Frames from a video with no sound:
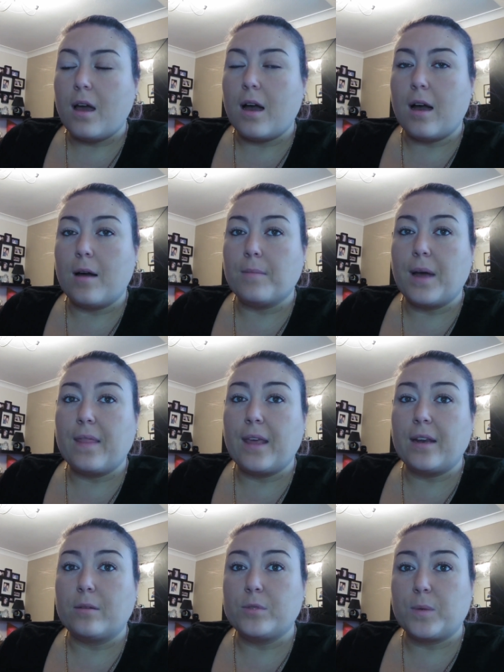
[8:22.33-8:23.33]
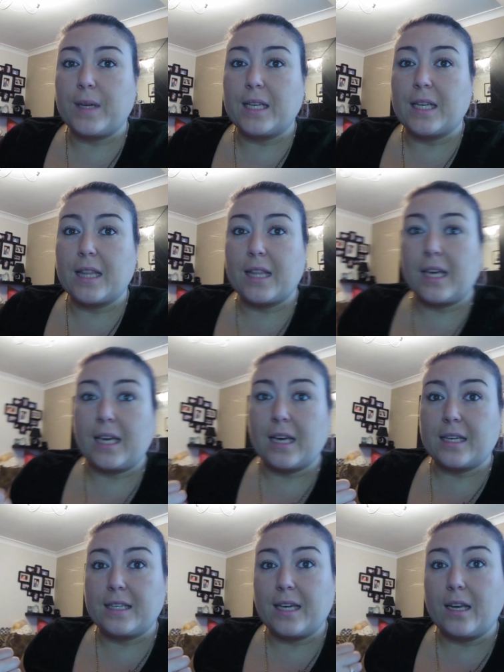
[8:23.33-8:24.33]
um, and then I'm doing the
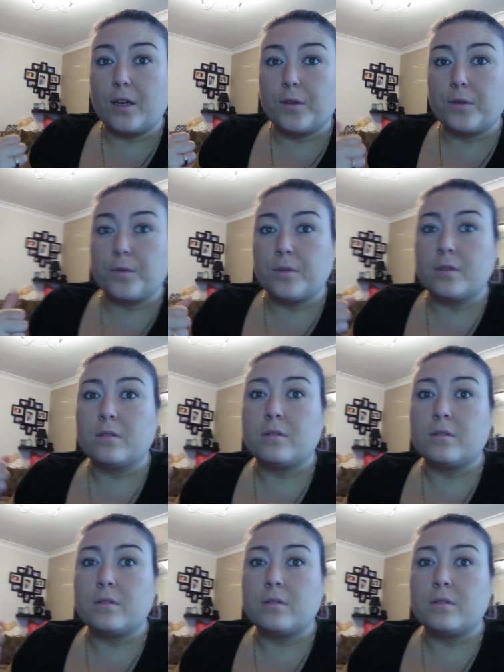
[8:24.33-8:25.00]
yellow